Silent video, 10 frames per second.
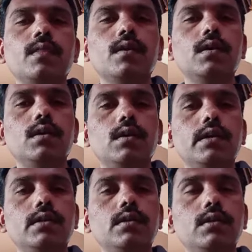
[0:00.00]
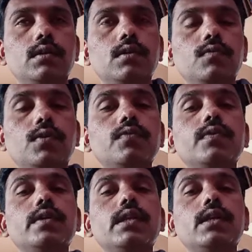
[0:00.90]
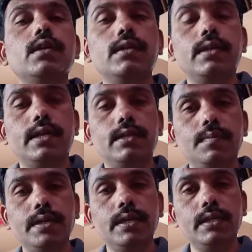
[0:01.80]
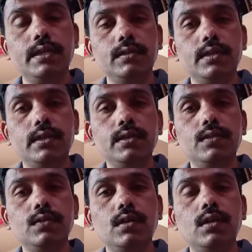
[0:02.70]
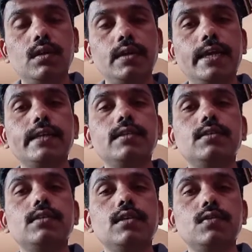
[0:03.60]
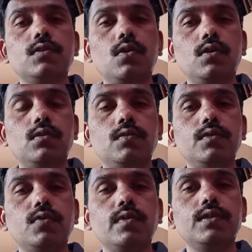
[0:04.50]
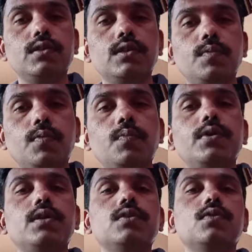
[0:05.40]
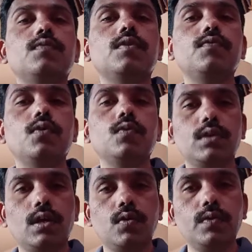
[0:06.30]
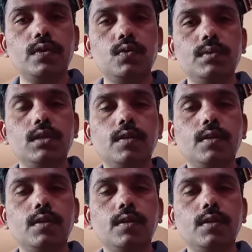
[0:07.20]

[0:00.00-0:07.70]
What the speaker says: And what we learn at the beginning, that is the characteristics, or the you can say the properties of the views are going to be there.